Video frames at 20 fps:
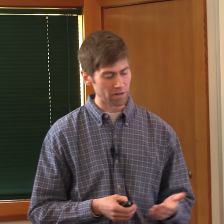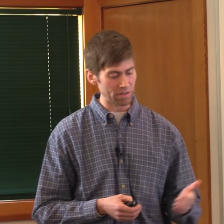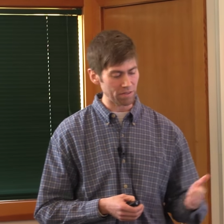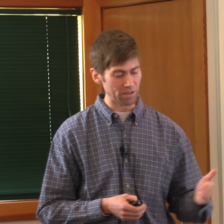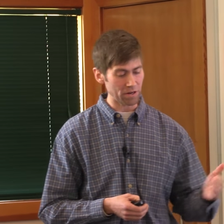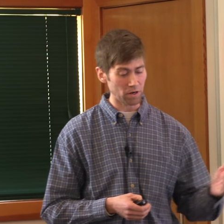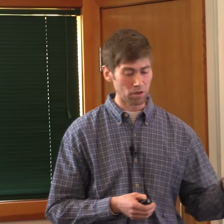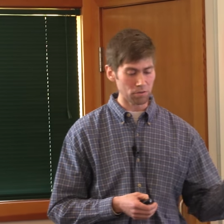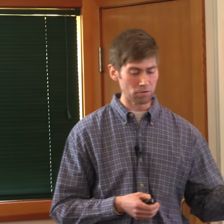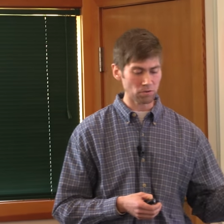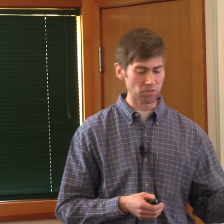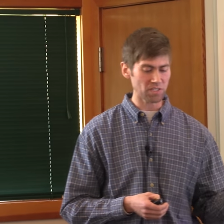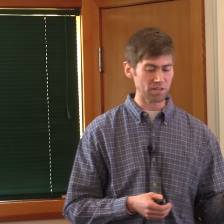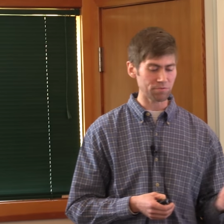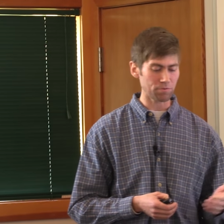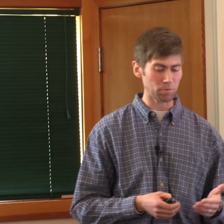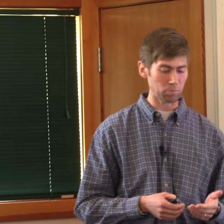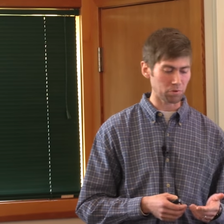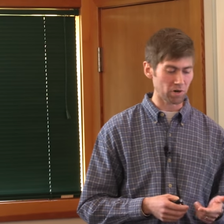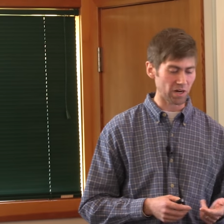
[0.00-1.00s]
and then all those
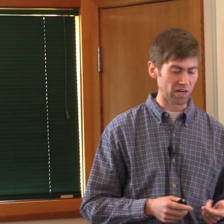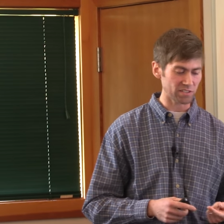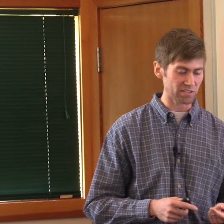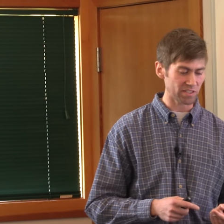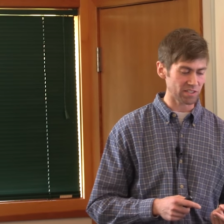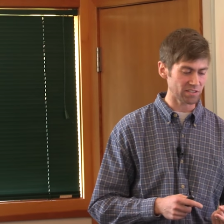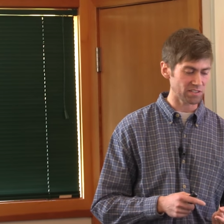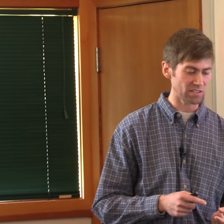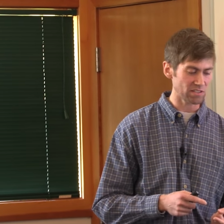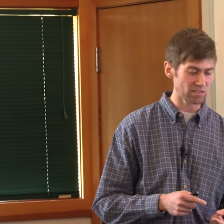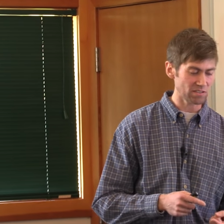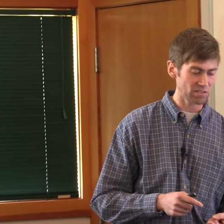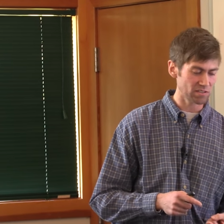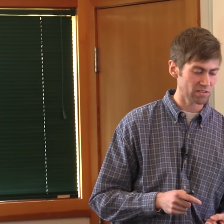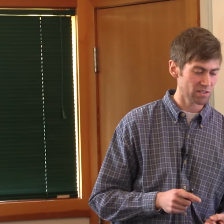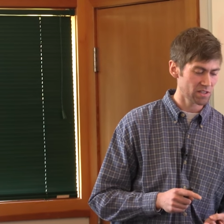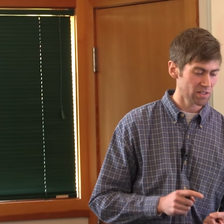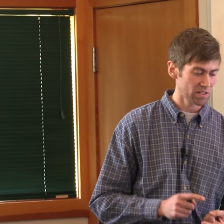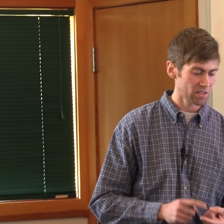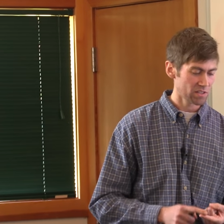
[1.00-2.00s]
different
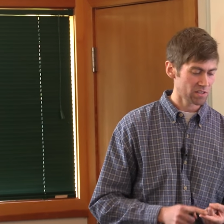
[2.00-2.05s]
processes,